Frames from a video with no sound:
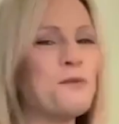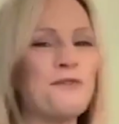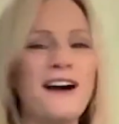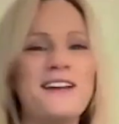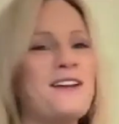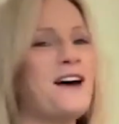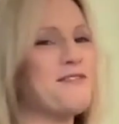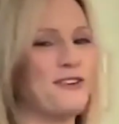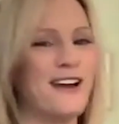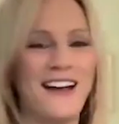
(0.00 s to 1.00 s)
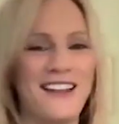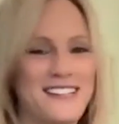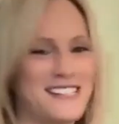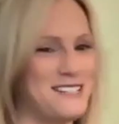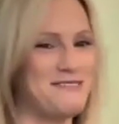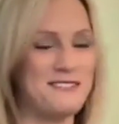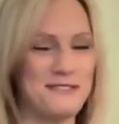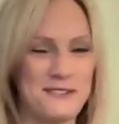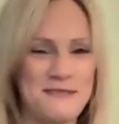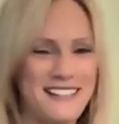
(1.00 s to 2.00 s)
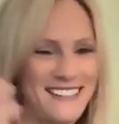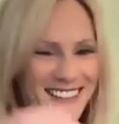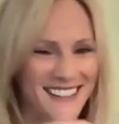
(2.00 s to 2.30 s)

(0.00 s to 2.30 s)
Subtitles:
provide enough reality TV for me.